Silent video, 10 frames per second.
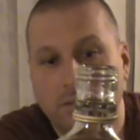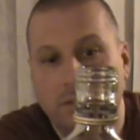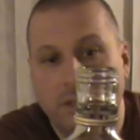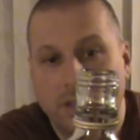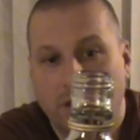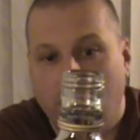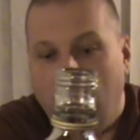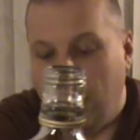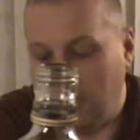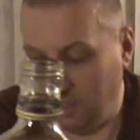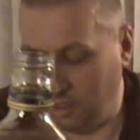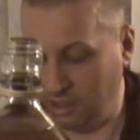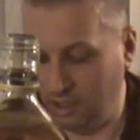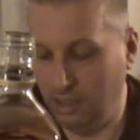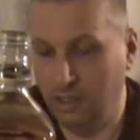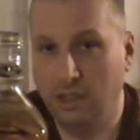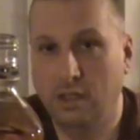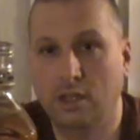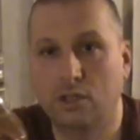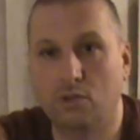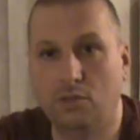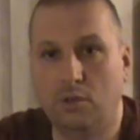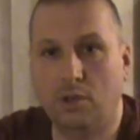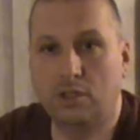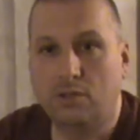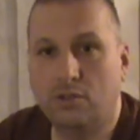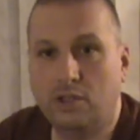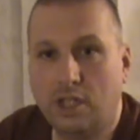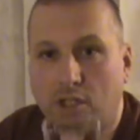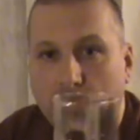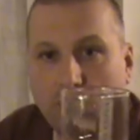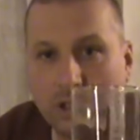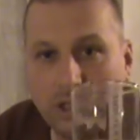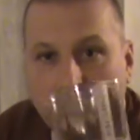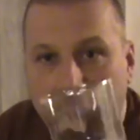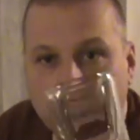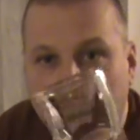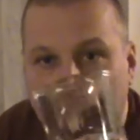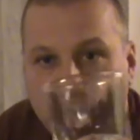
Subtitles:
there's a crack. So what you want to do is take your shot glass